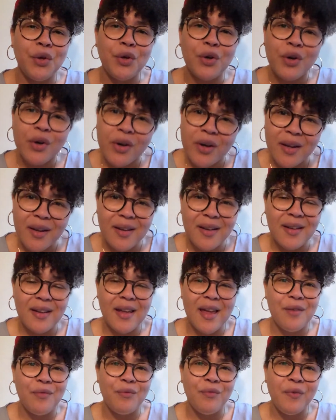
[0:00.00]
good
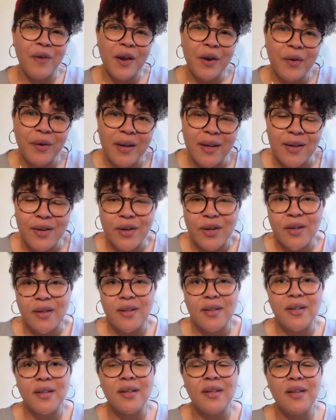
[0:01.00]
and very
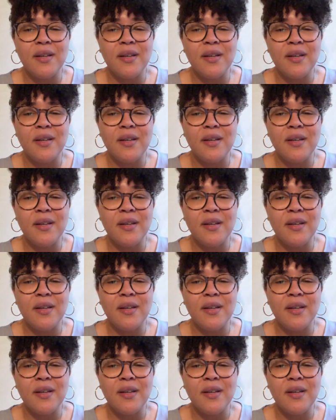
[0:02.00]
good,